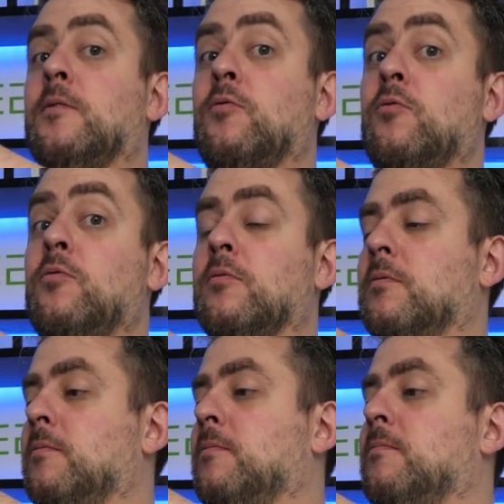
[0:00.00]
Ooh.
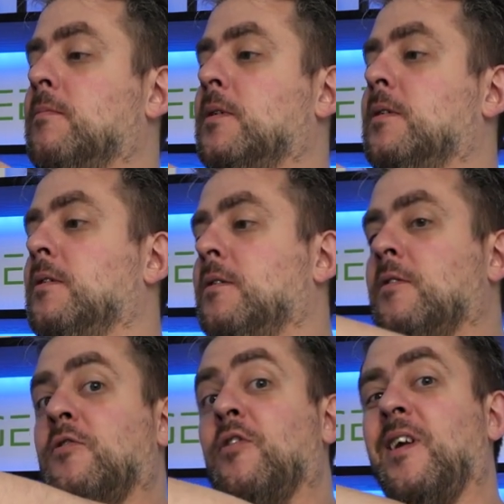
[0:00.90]

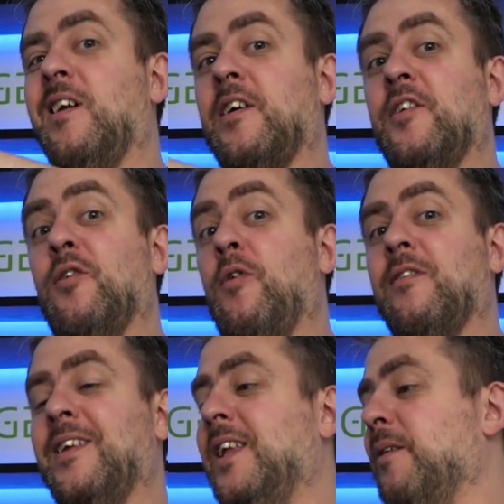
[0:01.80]
Talking like I don't know
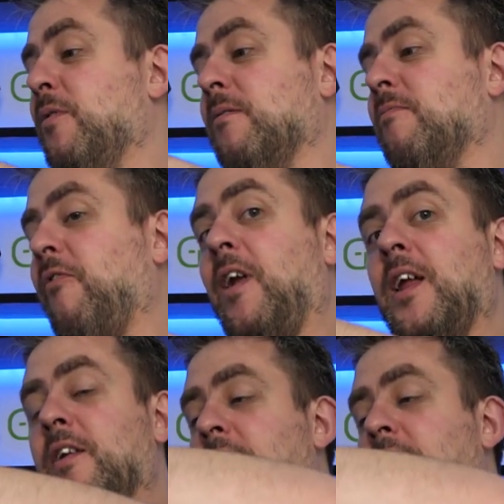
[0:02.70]
what's in here, but really I